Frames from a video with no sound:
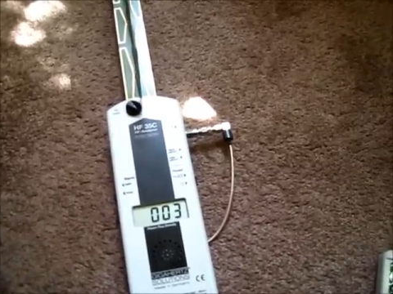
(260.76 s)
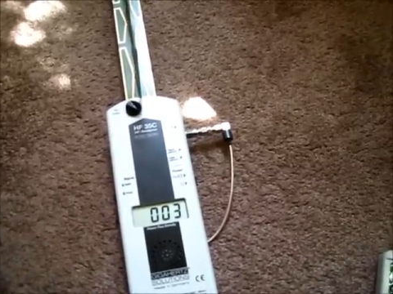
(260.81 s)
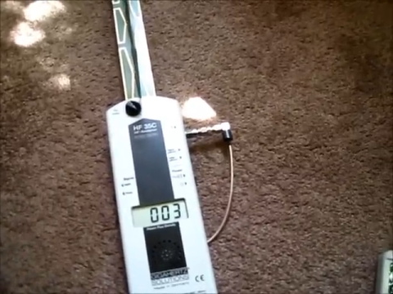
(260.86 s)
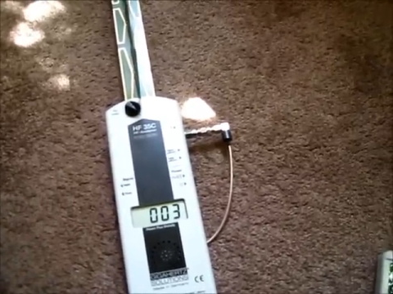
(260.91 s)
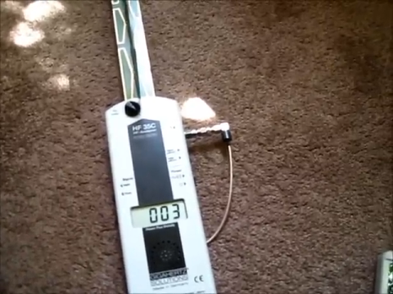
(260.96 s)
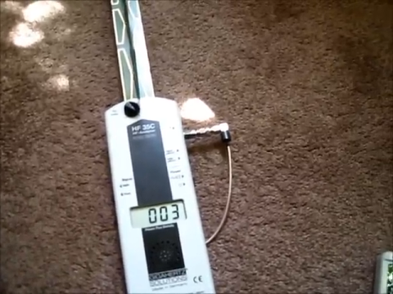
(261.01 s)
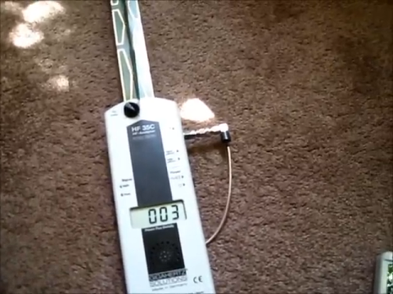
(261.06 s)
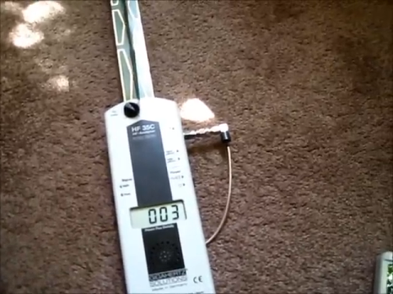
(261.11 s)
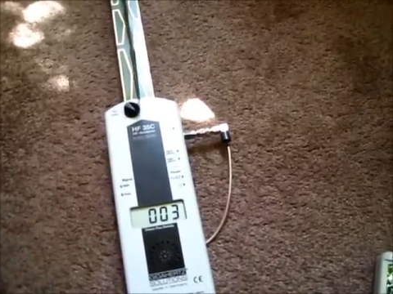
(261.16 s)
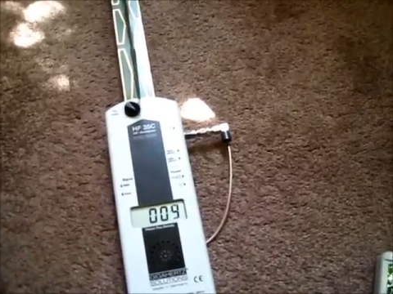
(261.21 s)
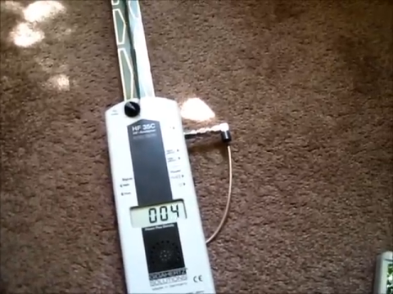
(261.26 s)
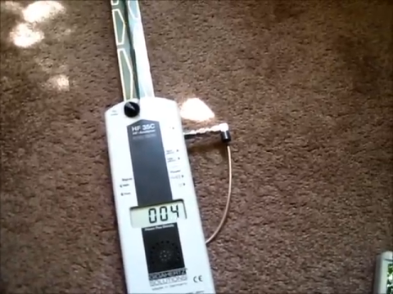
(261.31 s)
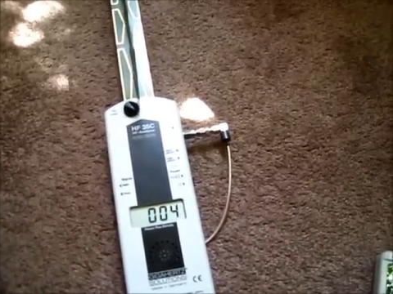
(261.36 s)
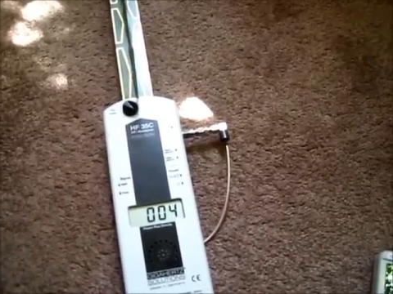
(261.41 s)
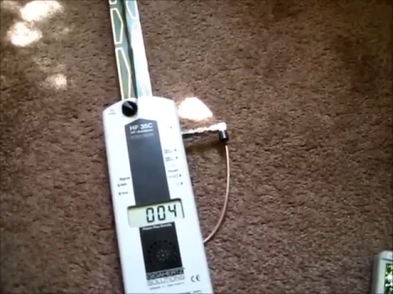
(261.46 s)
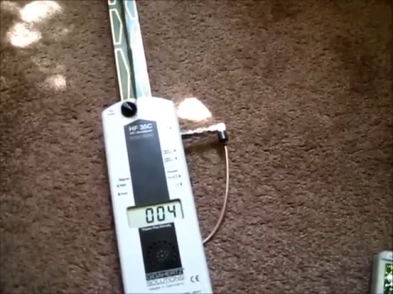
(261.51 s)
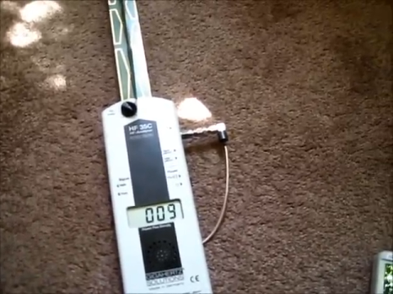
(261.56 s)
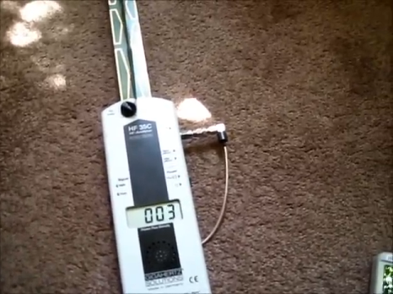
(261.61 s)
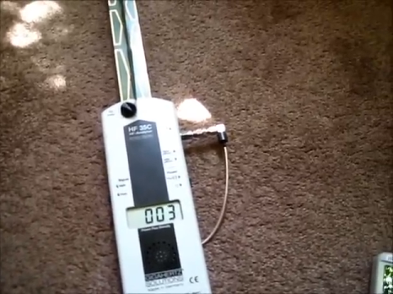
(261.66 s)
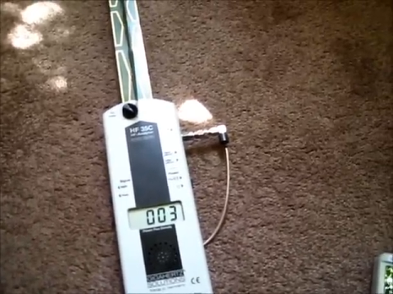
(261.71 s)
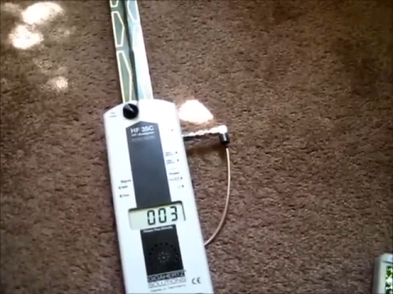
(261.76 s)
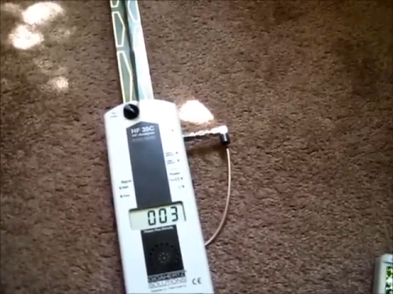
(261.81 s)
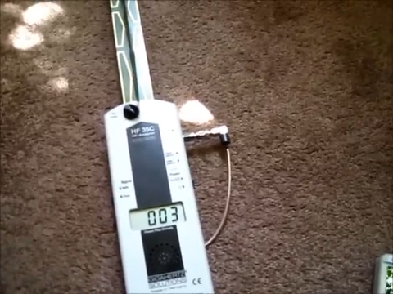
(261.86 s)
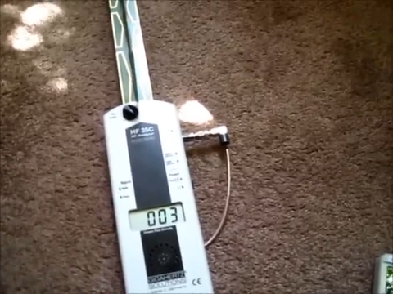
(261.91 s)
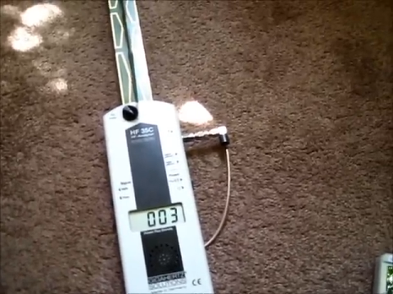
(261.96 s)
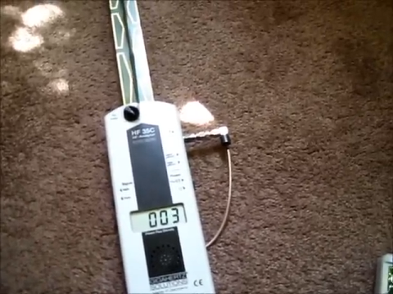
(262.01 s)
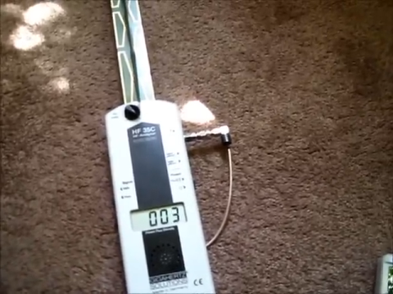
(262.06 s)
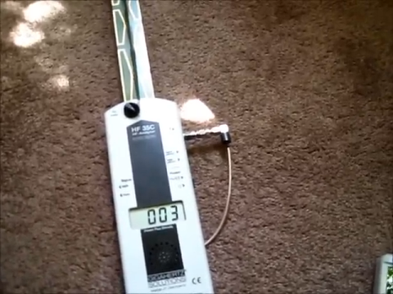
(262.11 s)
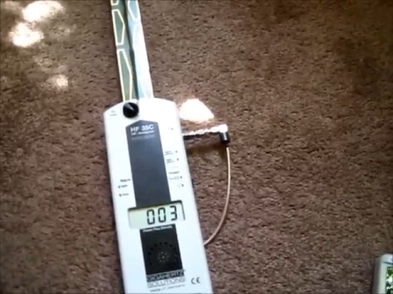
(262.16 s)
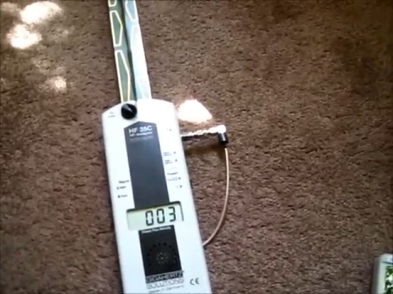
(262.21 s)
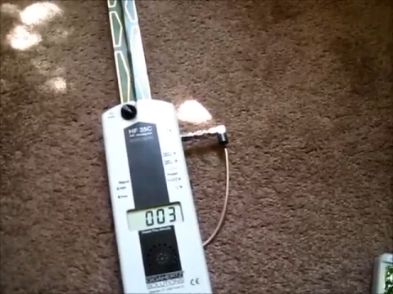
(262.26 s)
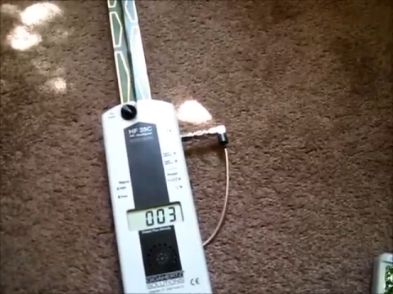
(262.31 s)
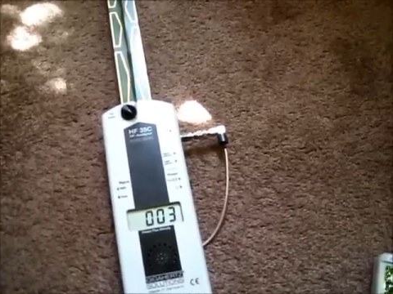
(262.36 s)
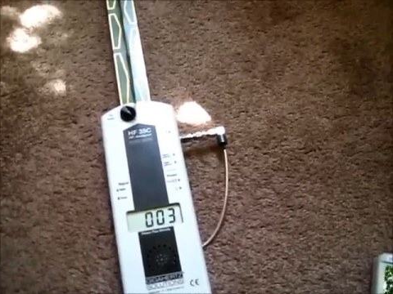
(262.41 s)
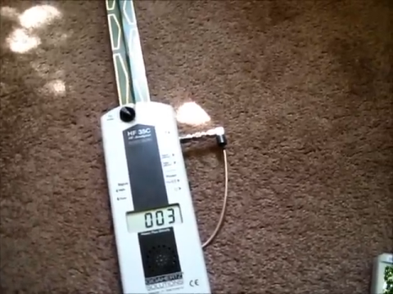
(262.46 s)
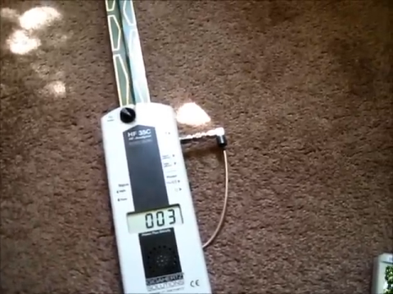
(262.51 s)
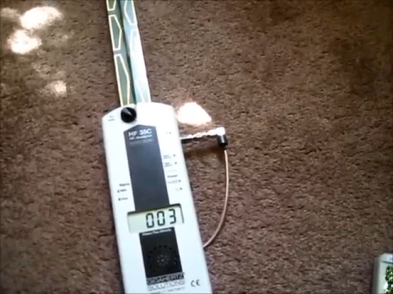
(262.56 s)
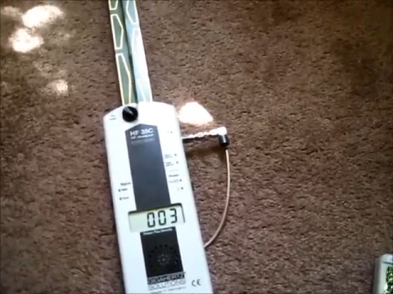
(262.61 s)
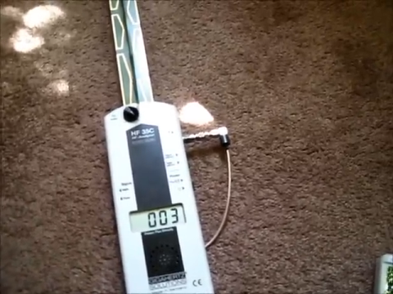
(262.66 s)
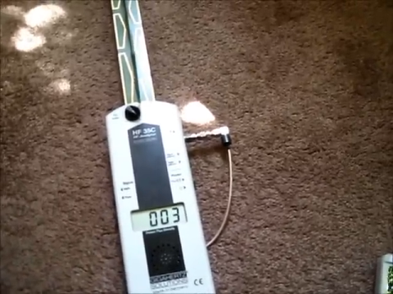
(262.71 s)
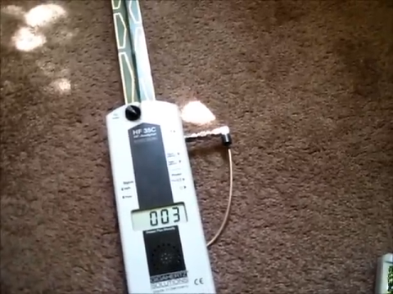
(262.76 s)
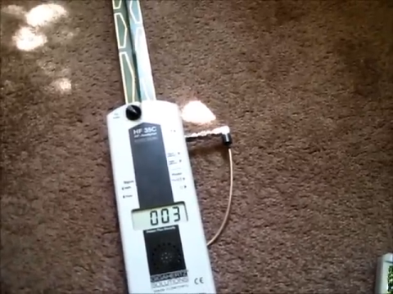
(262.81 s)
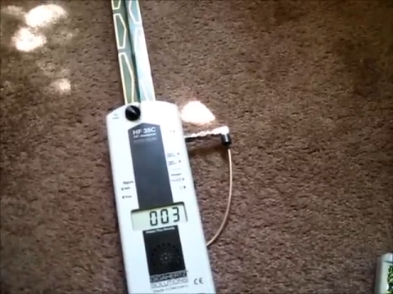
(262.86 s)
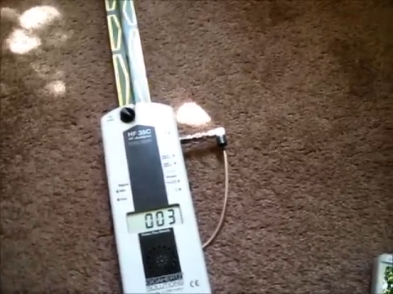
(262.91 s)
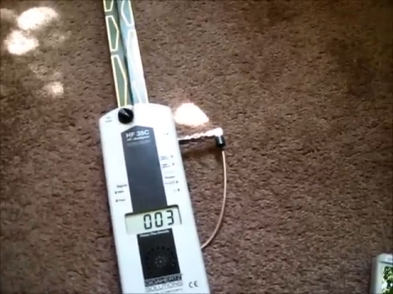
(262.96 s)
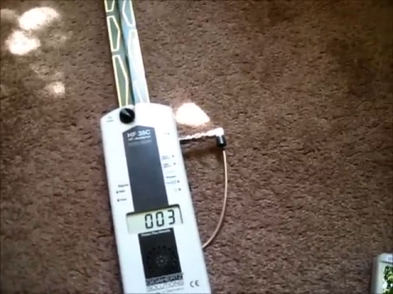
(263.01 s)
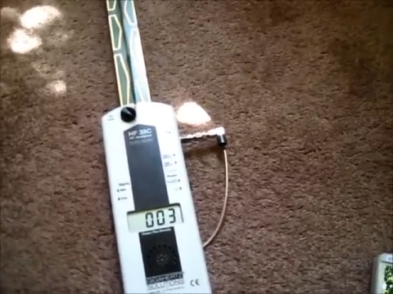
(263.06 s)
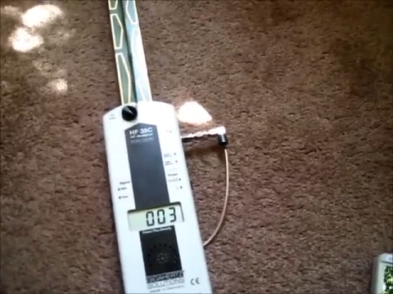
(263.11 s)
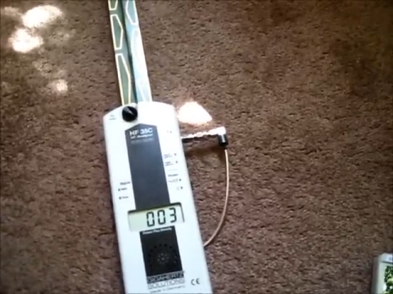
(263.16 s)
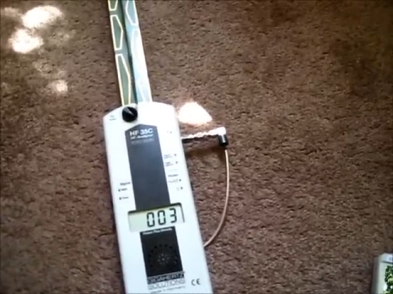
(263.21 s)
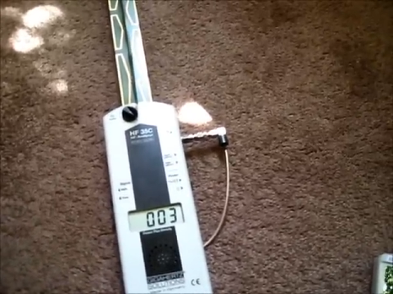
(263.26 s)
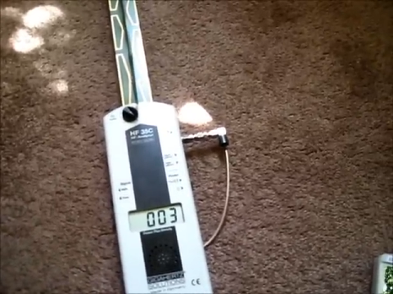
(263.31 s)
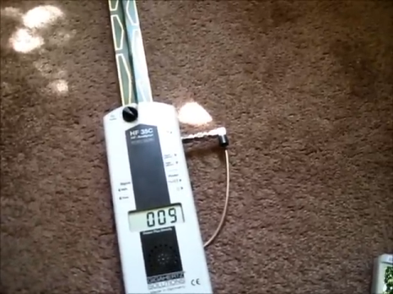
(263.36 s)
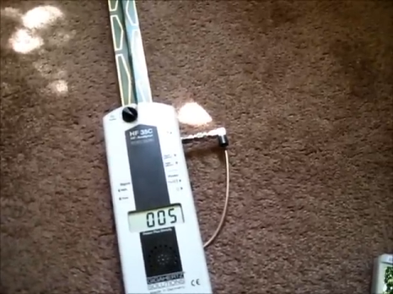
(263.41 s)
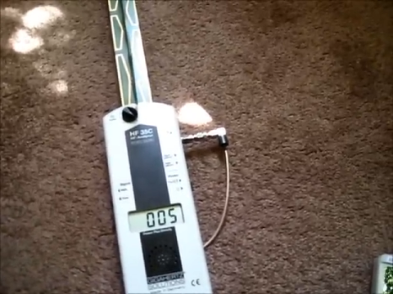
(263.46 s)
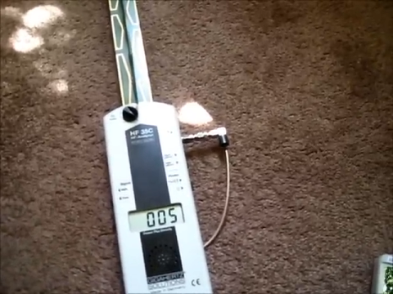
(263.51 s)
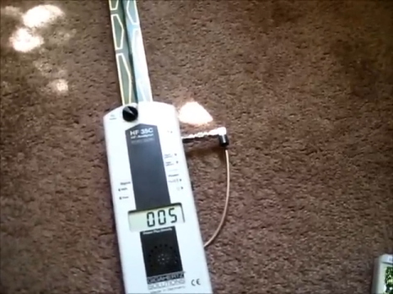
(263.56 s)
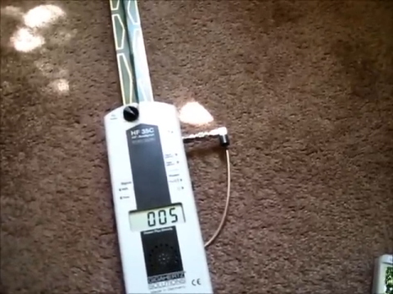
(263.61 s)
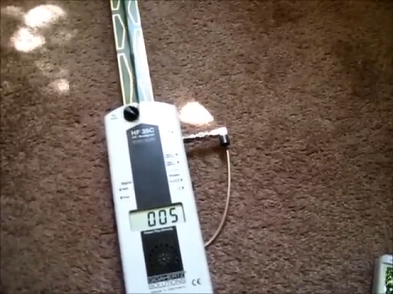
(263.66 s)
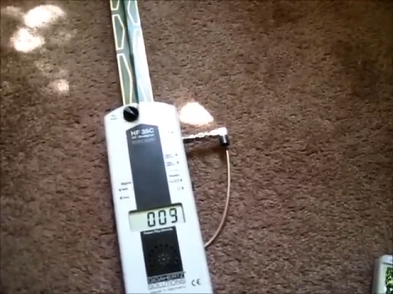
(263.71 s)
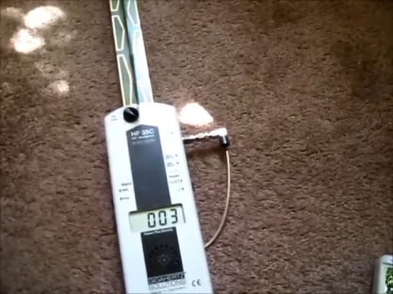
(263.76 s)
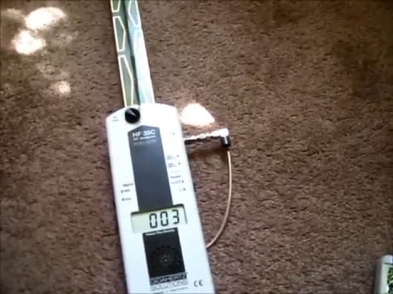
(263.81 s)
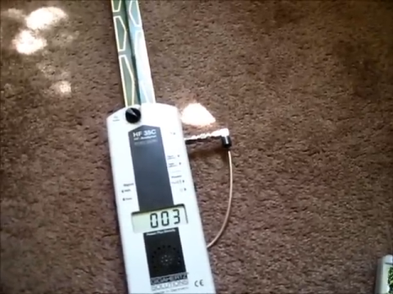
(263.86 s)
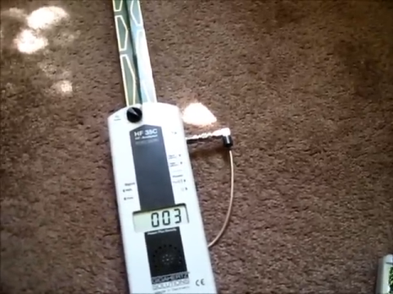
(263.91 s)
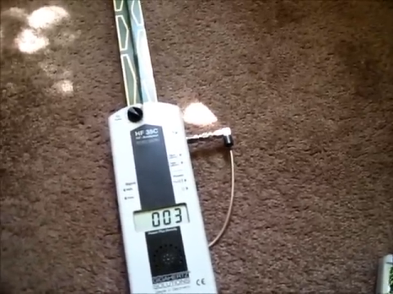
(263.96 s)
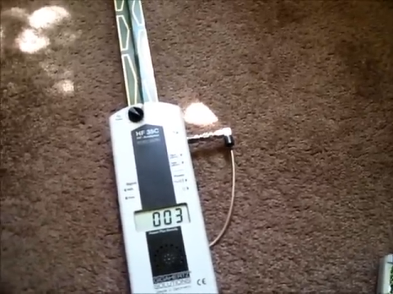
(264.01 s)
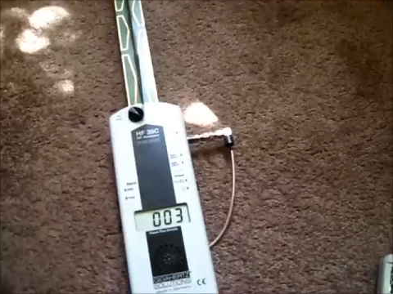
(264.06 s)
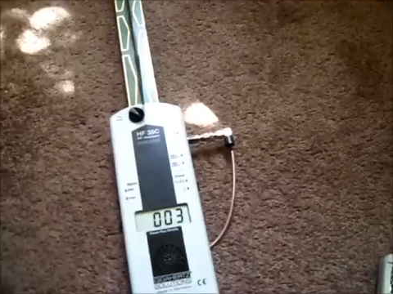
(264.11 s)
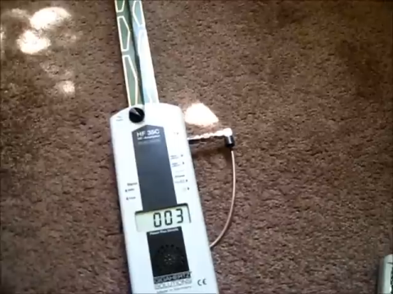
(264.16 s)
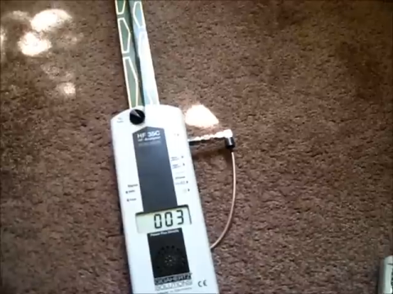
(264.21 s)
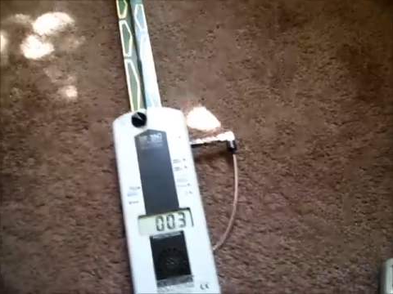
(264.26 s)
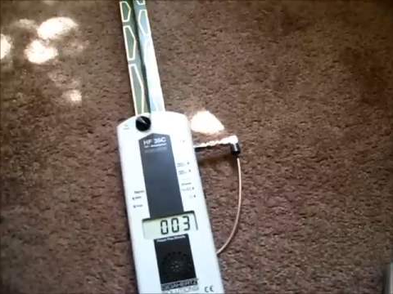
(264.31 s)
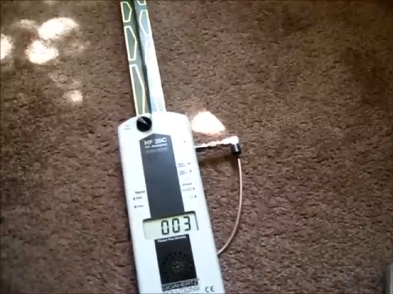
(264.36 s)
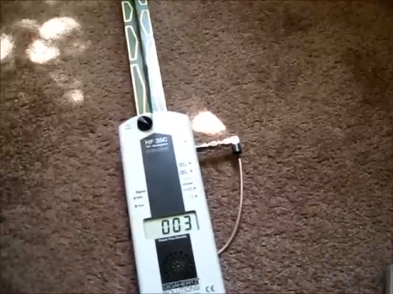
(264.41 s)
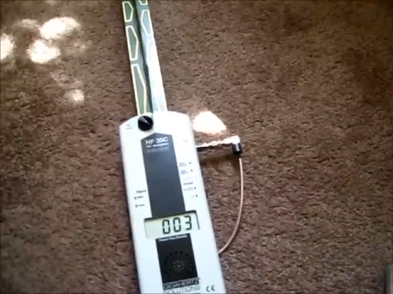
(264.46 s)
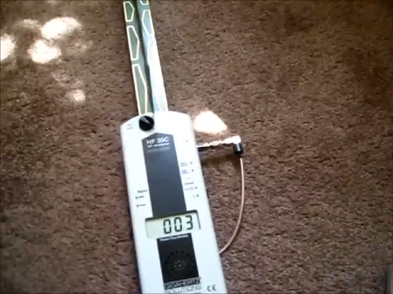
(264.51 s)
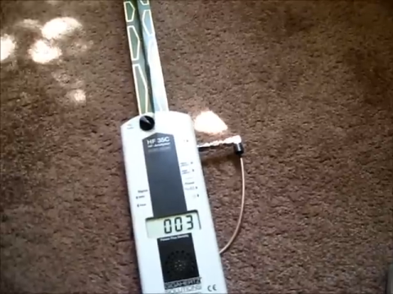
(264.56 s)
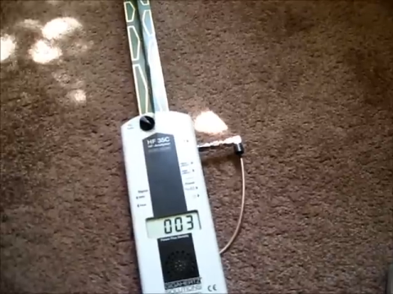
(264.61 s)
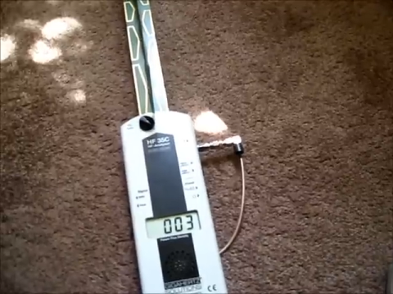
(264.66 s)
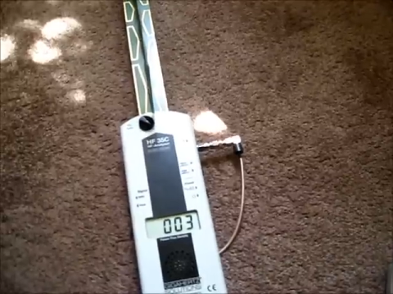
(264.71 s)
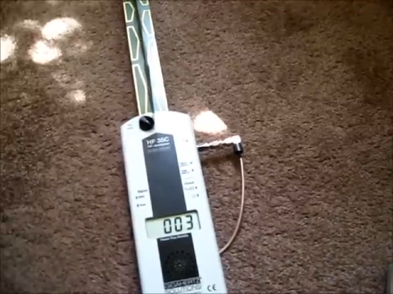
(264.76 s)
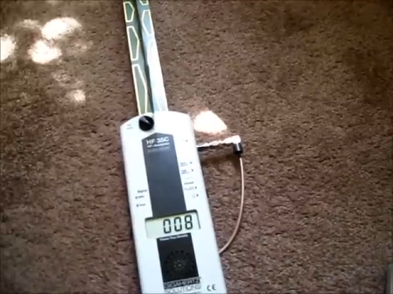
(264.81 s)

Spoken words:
[unreadable: no face in view]